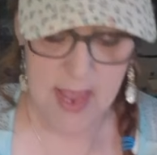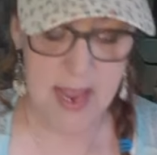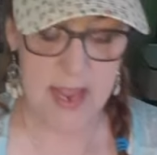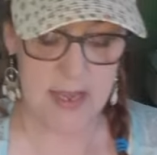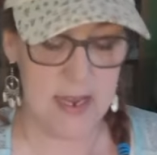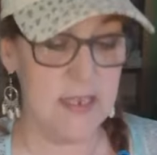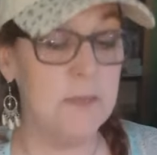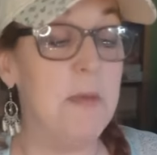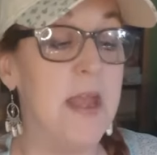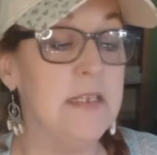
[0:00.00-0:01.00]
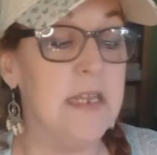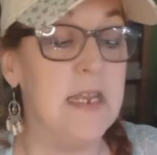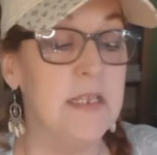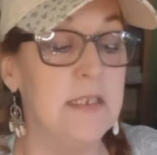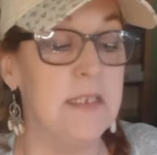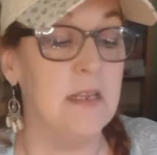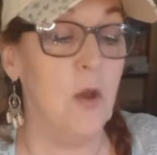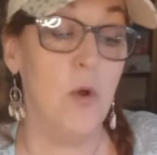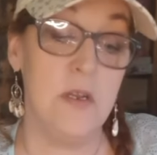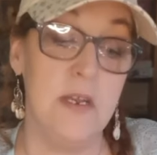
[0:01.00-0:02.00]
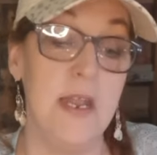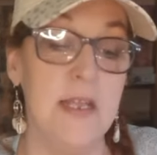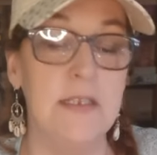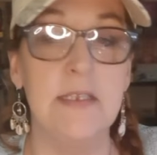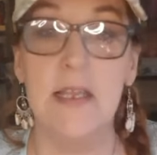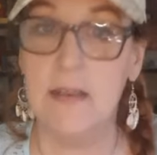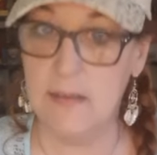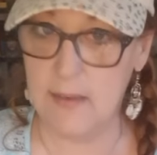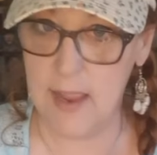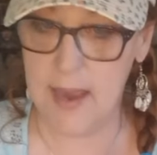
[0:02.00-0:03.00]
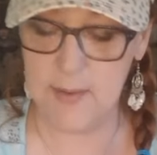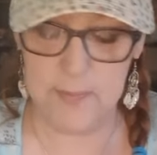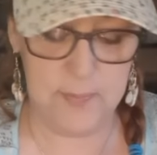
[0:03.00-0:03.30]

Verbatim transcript: It is by Dennis or Denise Lynn.